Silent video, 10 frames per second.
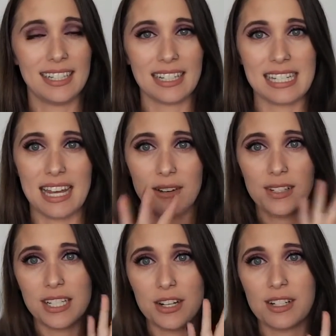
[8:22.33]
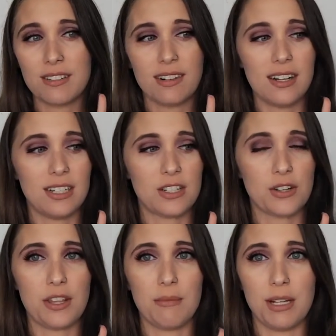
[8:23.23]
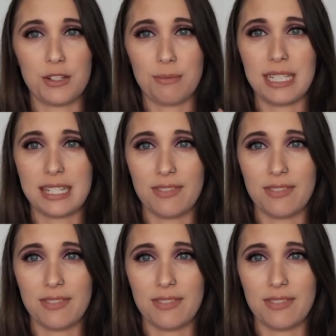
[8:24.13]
because I don't want to turn it around and show you the measurements